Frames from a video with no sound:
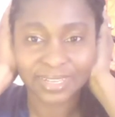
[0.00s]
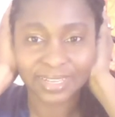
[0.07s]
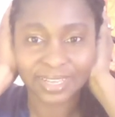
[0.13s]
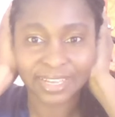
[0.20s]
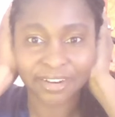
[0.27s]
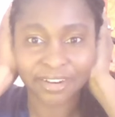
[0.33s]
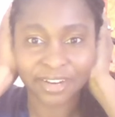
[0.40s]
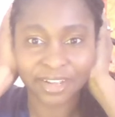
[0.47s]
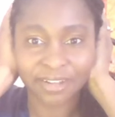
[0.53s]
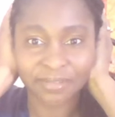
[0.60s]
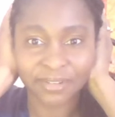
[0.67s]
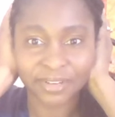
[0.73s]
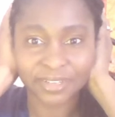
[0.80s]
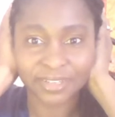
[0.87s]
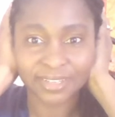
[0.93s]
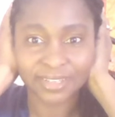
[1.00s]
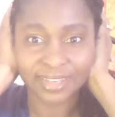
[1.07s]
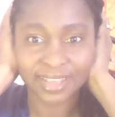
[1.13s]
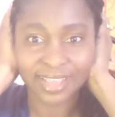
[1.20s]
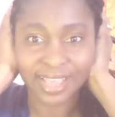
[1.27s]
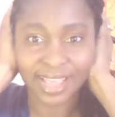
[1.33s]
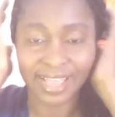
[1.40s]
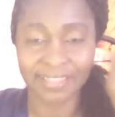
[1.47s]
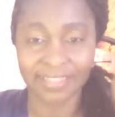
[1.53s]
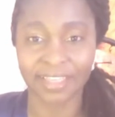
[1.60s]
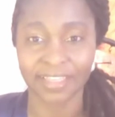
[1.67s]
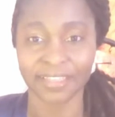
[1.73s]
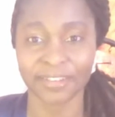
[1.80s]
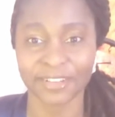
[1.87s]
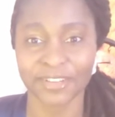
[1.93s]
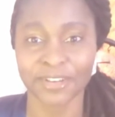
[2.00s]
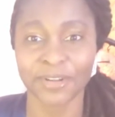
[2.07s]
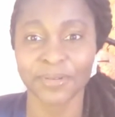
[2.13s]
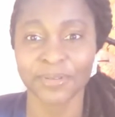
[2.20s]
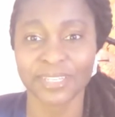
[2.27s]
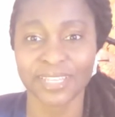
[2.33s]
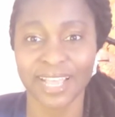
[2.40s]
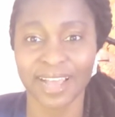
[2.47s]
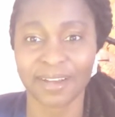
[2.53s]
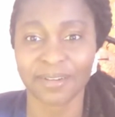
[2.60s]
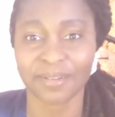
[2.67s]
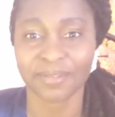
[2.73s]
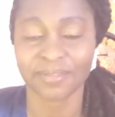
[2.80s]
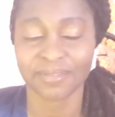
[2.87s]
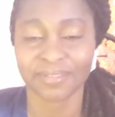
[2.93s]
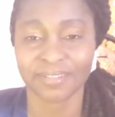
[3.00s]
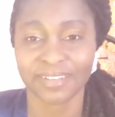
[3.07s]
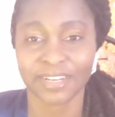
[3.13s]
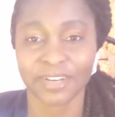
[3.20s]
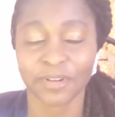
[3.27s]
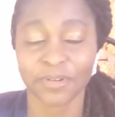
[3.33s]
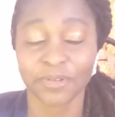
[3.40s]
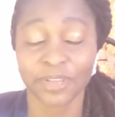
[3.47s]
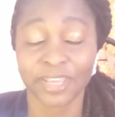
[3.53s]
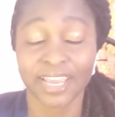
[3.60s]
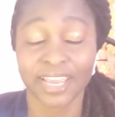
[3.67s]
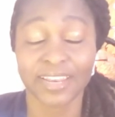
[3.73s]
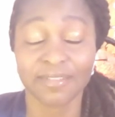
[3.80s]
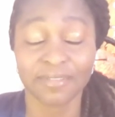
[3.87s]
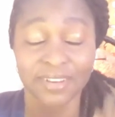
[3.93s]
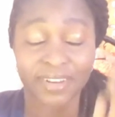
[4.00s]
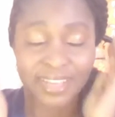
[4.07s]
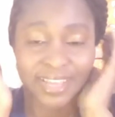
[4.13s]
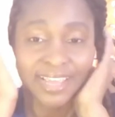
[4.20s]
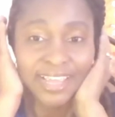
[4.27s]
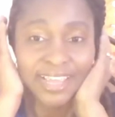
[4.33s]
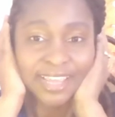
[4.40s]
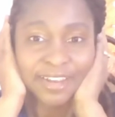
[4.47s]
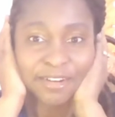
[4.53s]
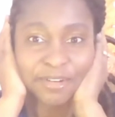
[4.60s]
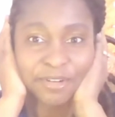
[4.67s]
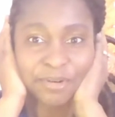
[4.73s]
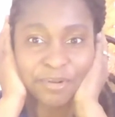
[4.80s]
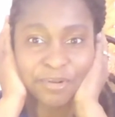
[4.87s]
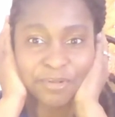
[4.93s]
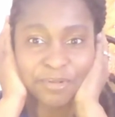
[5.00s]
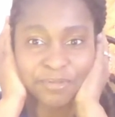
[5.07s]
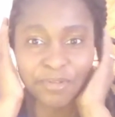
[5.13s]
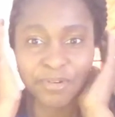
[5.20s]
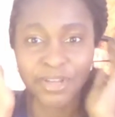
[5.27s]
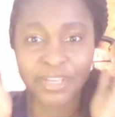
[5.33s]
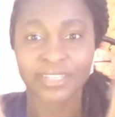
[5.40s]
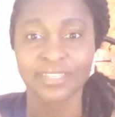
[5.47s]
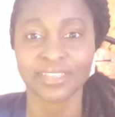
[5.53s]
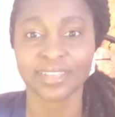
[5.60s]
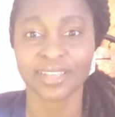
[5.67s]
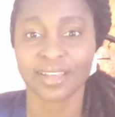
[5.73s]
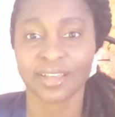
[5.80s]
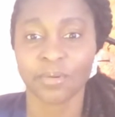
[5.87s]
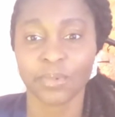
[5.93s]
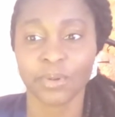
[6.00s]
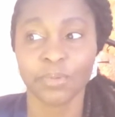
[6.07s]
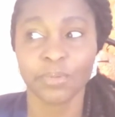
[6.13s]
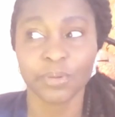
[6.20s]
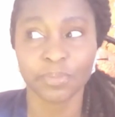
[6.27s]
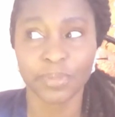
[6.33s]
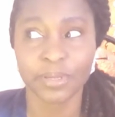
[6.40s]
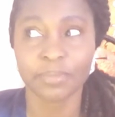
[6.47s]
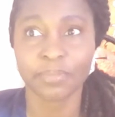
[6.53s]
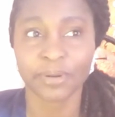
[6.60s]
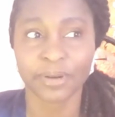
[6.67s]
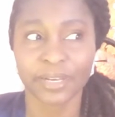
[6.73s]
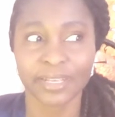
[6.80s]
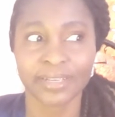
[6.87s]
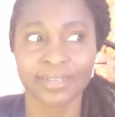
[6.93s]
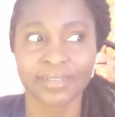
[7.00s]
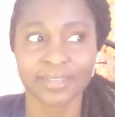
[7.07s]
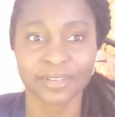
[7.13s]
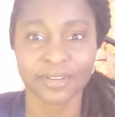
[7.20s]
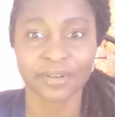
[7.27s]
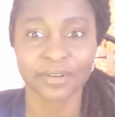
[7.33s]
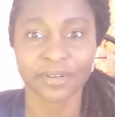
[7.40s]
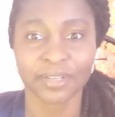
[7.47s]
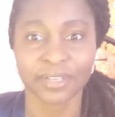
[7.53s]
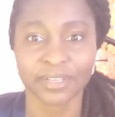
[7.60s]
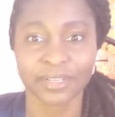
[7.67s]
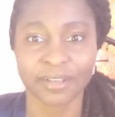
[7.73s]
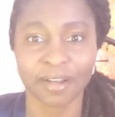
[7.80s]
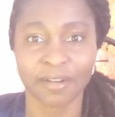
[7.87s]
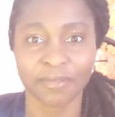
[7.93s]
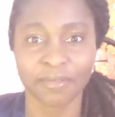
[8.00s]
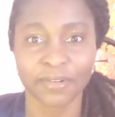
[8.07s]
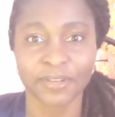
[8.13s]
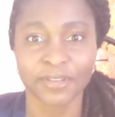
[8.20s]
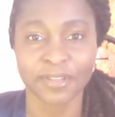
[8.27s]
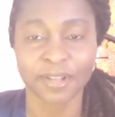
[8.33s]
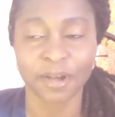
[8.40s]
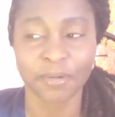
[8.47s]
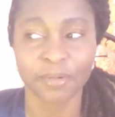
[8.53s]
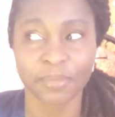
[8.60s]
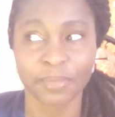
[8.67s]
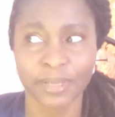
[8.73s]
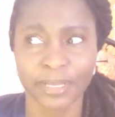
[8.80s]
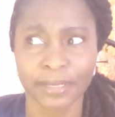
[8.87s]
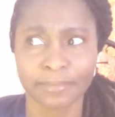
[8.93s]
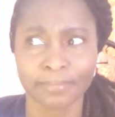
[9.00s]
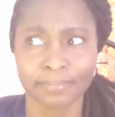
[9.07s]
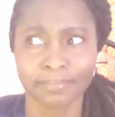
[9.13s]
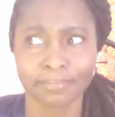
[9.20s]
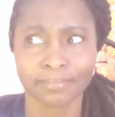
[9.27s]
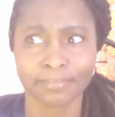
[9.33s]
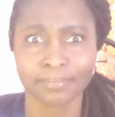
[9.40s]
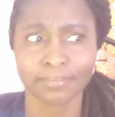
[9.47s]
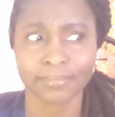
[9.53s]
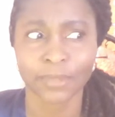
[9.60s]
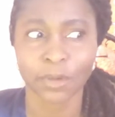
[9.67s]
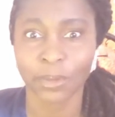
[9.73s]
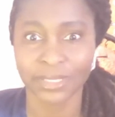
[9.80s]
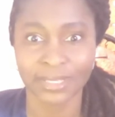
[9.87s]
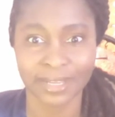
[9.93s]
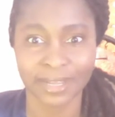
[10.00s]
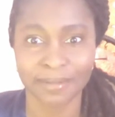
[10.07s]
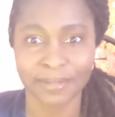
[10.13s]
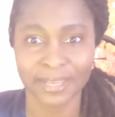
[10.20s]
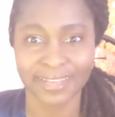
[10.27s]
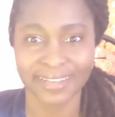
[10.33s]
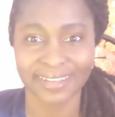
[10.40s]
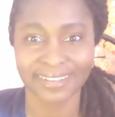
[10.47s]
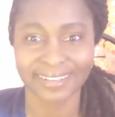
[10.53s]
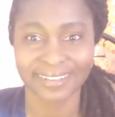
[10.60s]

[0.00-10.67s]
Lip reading: ear covers and there's no sound. You know, you can't even hear your own voice. We would be pretty concerned because our first thought would be, what's coming?